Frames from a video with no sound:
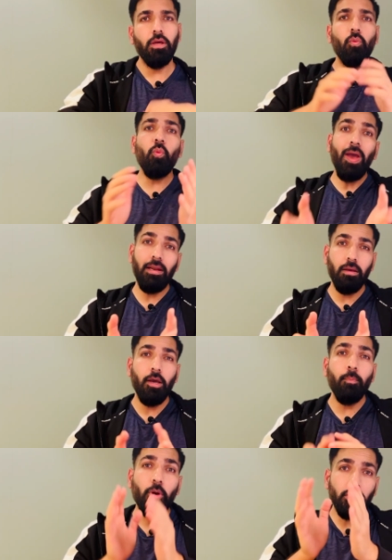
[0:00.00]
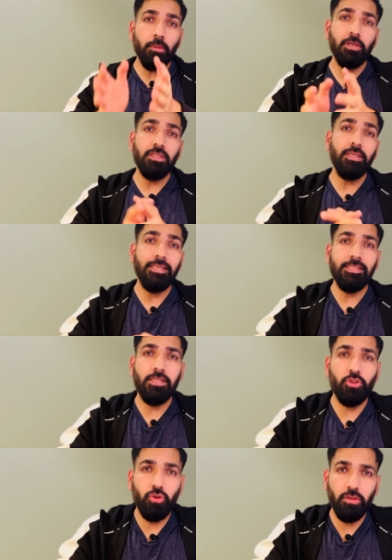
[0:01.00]
Well, point number three is the
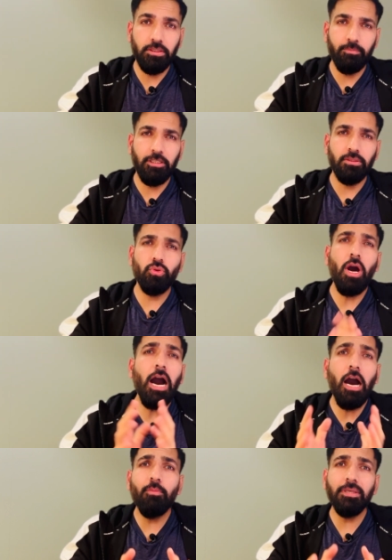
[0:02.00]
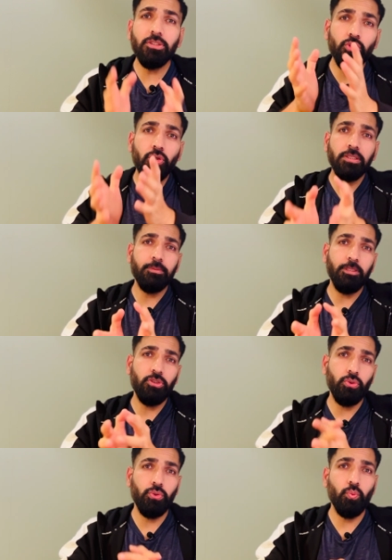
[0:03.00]
storage space. So how much storage space
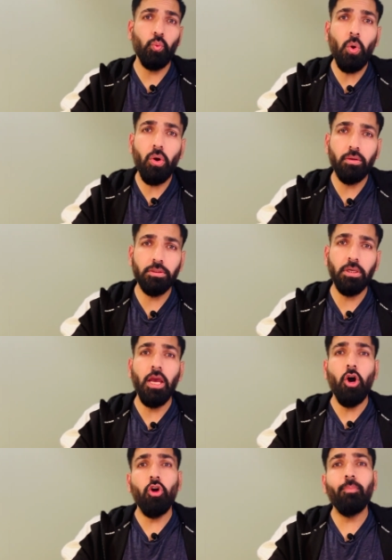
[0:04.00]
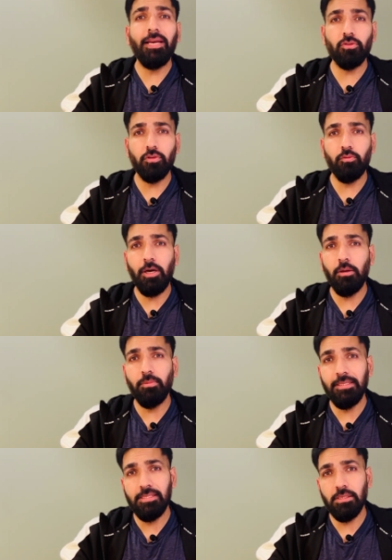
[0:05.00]
do you want on Microsoft Power
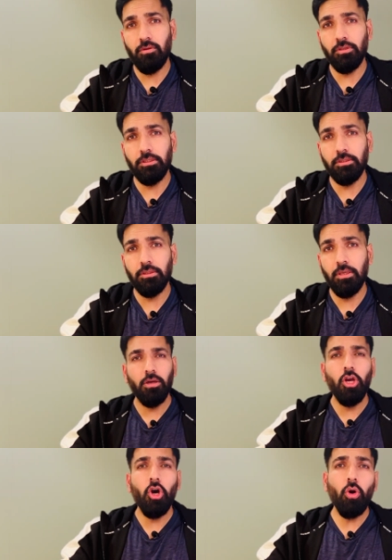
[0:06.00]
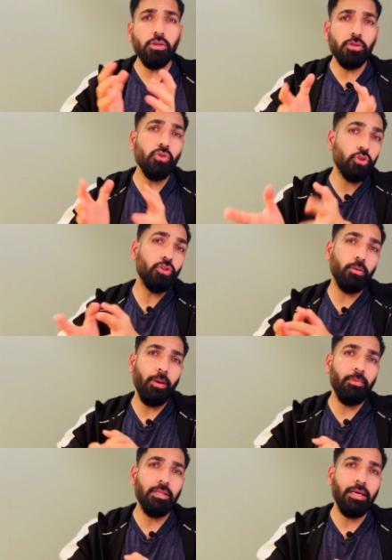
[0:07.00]
BI service? Also, you should
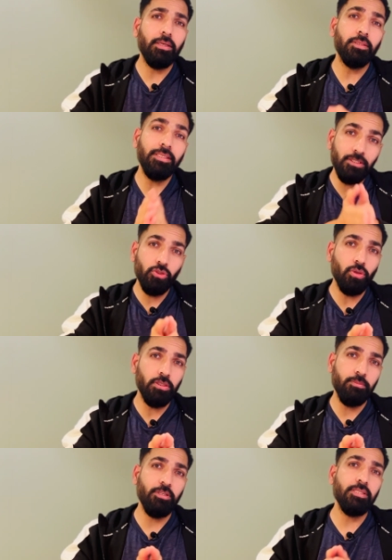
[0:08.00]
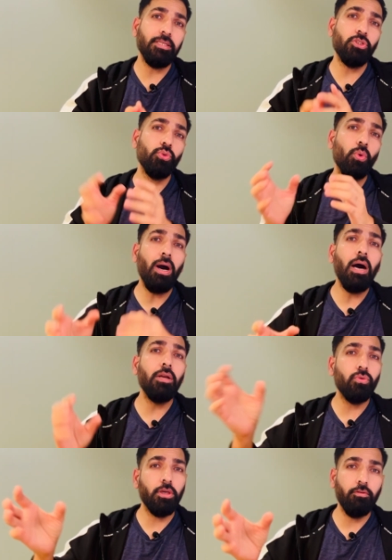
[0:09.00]
remember that this storage space that you are
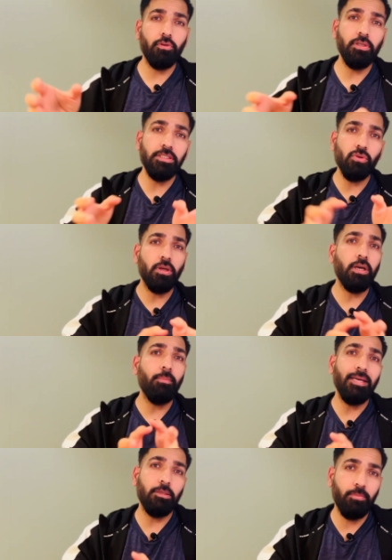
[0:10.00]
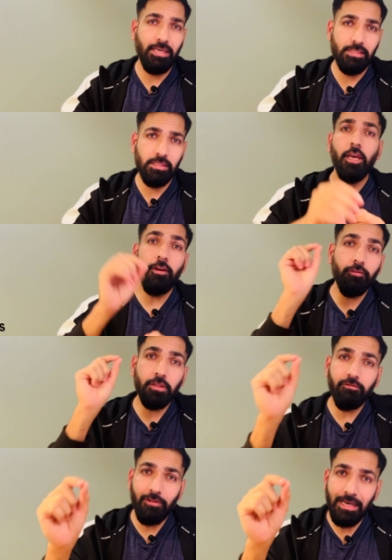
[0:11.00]
looking for is going to come at a price. If
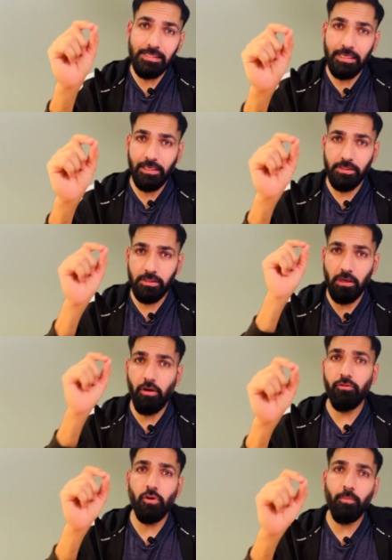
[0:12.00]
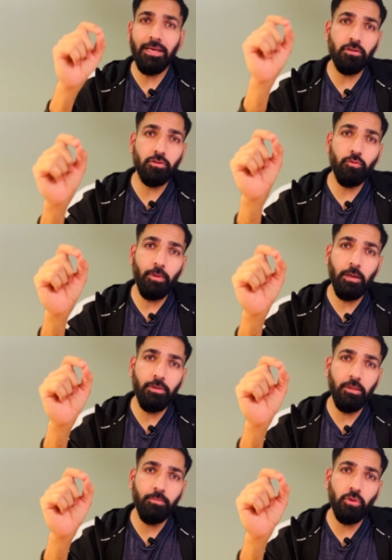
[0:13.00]
the file size of your Microsoft Power BI
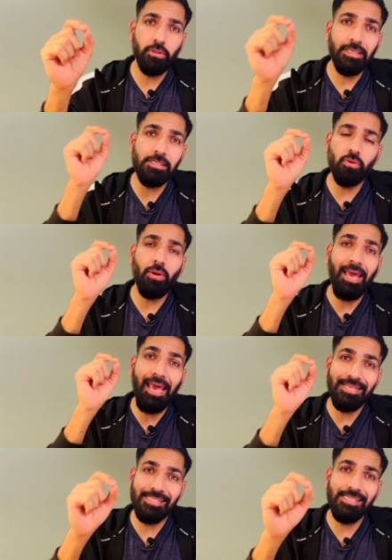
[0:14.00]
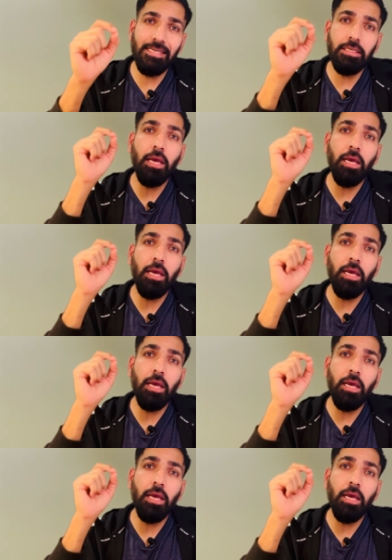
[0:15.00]
report is going to exceed